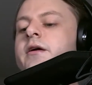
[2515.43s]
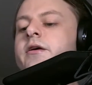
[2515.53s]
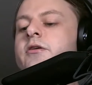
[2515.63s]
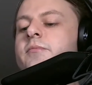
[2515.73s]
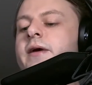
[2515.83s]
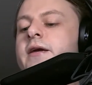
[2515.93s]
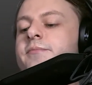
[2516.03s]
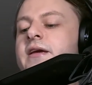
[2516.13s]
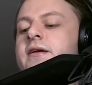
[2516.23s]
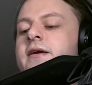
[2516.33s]
You'll make
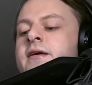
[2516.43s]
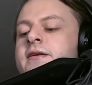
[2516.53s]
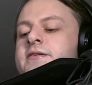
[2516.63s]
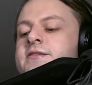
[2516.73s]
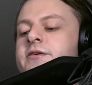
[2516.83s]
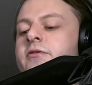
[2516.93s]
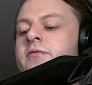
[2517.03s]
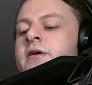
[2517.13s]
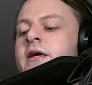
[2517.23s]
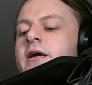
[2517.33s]
me giddy
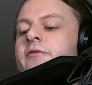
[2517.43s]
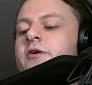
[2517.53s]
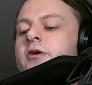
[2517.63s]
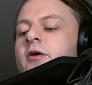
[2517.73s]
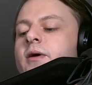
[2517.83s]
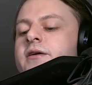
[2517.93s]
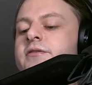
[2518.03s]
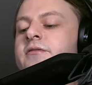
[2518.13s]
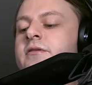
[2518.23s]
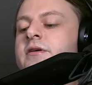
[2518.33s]
soon if you go
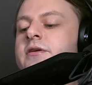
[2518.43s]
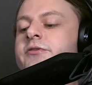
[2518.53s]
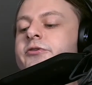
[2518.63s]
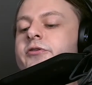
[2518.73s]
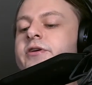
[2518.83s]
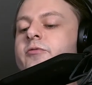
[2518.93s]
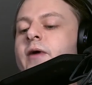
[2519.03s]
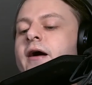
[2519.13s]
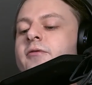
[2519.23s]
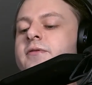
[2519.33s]
on turning
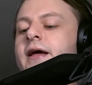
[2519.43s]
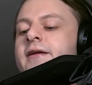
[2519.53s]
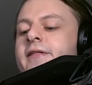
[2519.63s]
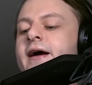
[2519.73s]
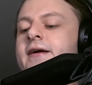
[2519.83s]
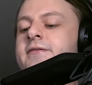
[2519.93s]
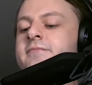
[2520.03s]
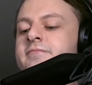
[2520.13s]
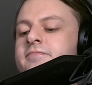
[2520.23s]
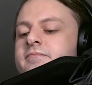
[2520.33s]
round like that.
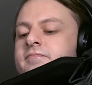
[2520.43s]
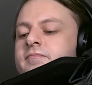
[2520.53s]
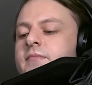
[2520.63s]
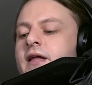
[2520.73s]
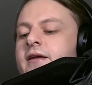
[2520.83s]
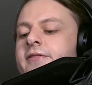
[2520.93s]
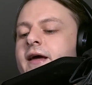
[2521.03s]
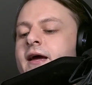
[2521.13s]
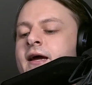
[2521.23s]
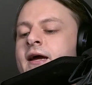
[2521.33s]
Like
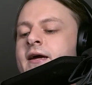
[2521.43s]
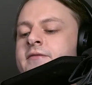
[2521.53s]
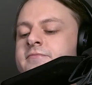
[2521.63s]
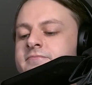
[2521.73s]
that.